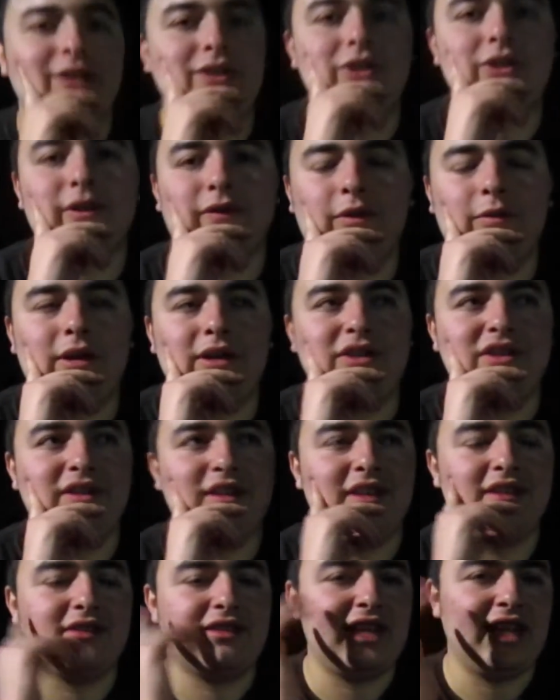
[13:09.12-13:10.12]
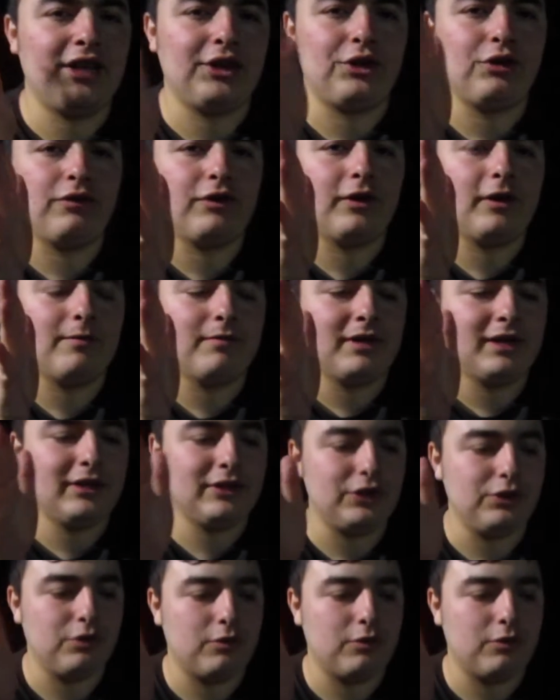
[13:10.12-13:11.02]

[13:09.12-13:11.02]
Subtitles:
Rich, if you're watching this, thank you very much.